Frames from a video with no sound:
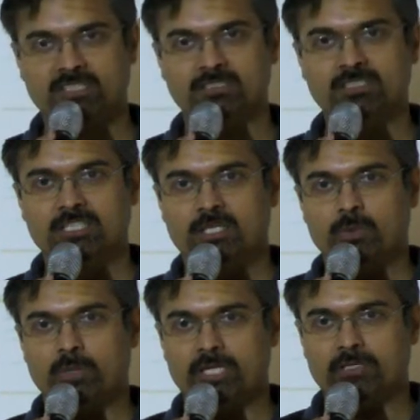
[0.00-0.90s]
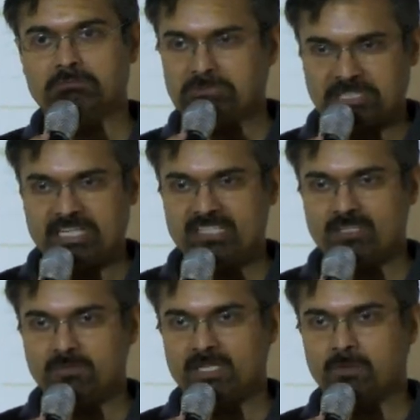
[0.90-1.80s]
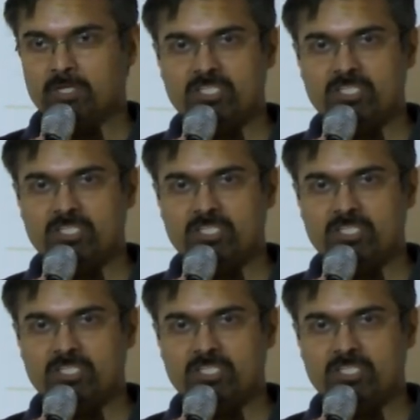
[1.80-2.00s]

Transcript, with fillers: Like we create something,